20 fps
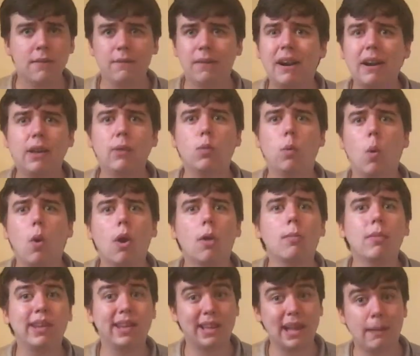very
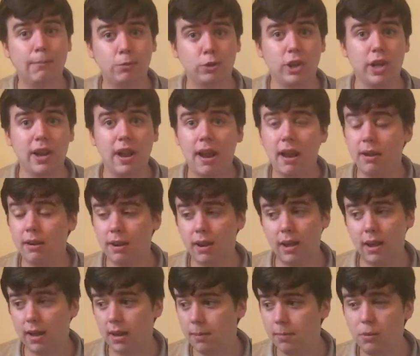warm reception and
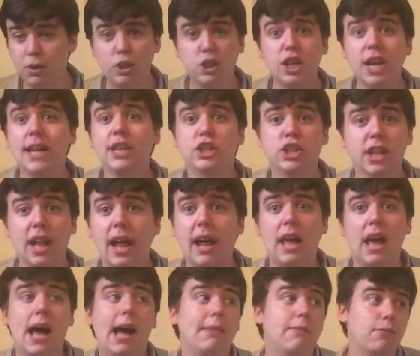appreciation I
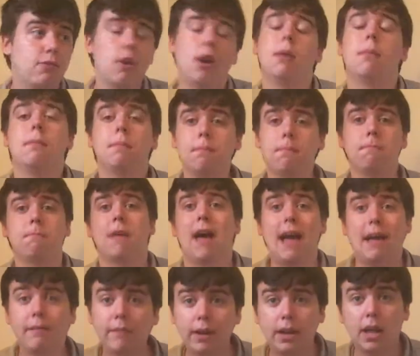got from
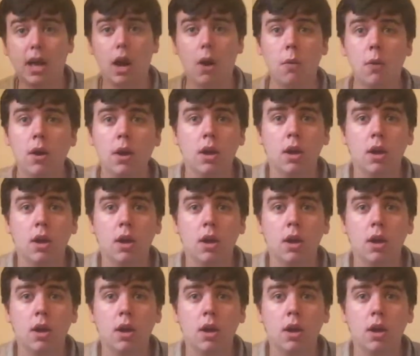that video.